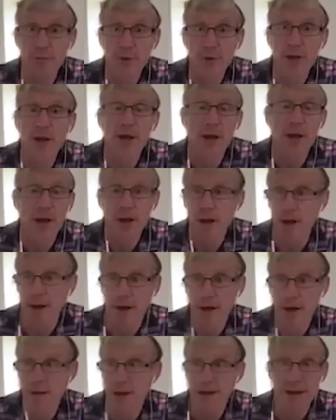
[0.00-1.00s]
They're
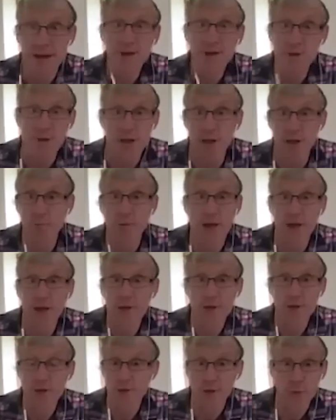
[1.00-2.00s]
nesting in places that
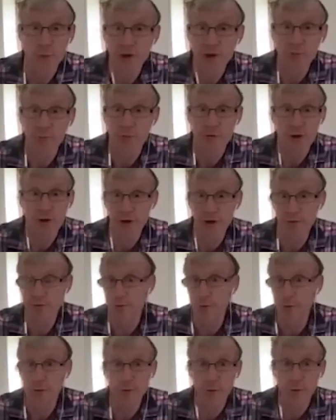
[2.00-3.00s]
we've provided for
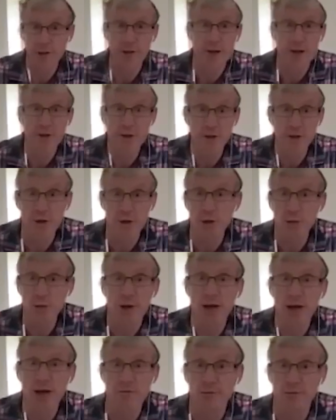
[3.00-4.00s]
them, whether that's turn
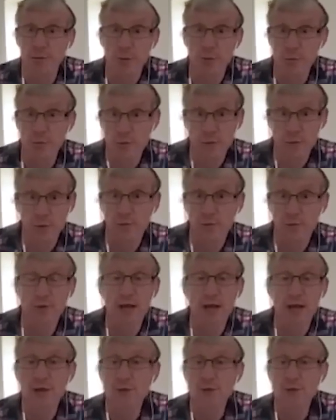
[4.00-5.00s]
platforms or
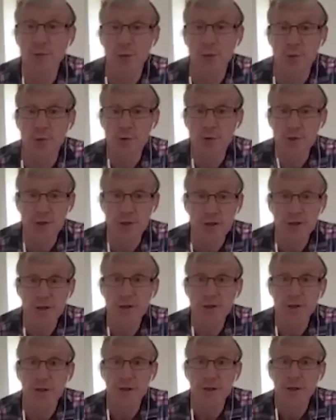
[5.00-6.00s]
nest boxes.
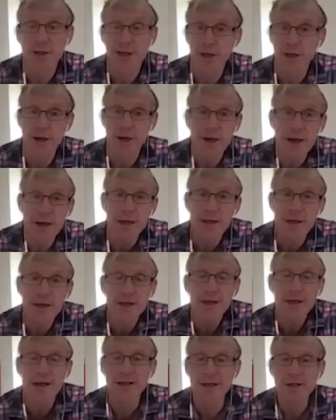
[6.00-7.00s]
And I think that
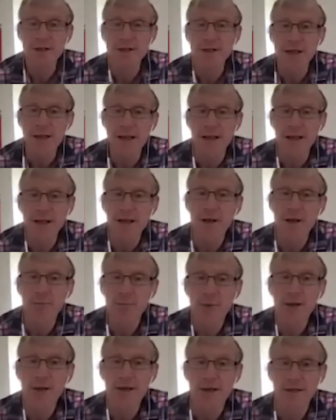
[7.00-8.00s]
does take a little
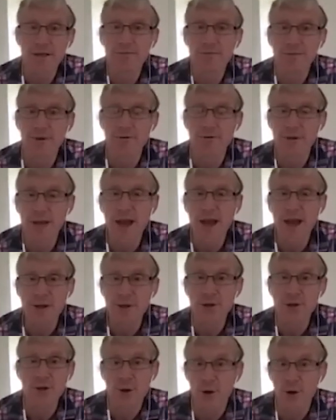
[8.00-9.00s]
bit of the
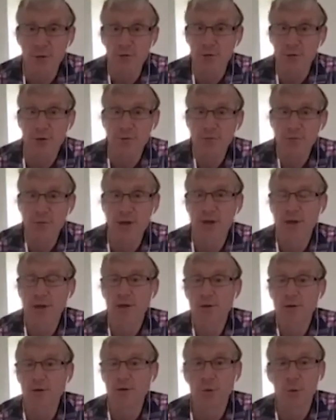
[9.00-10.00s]
edge off the
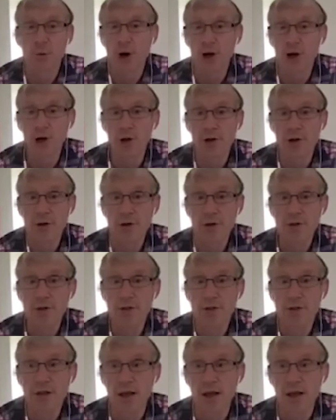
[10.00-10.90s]
sort of wildness.